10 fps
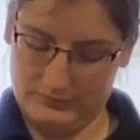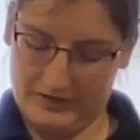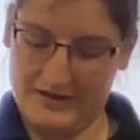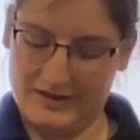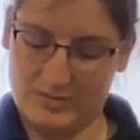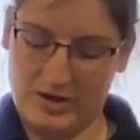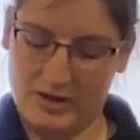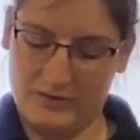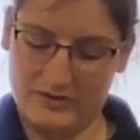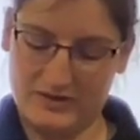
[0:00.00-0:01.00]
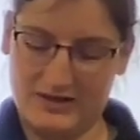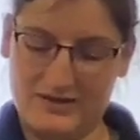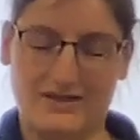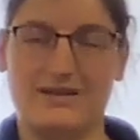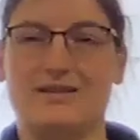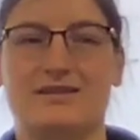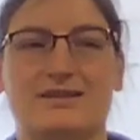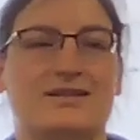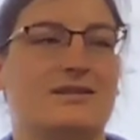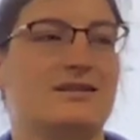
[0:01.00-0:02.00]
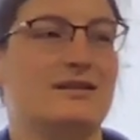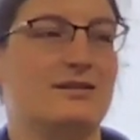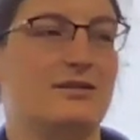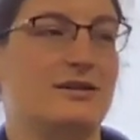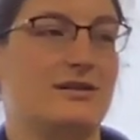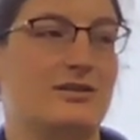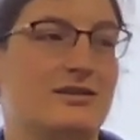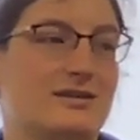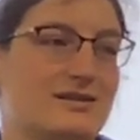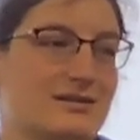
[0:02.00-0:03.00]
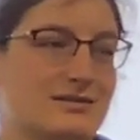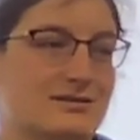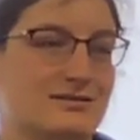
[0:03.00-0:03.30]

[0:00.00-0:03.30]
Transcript: right? Because pi over 6 is 30 degrees.